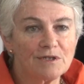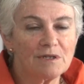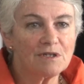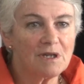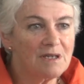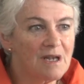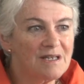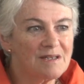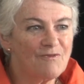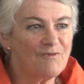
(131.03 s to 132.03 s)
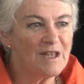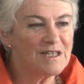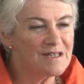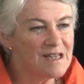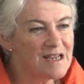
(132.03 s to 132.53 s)
So
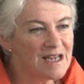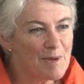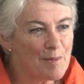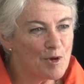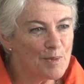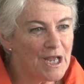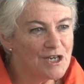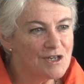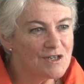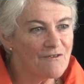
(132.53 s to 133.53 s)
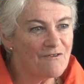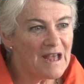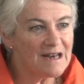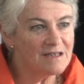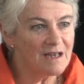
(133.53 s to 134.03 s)
it's thinking about multiplication as a
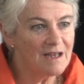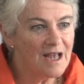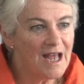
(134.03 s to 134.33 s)
factor,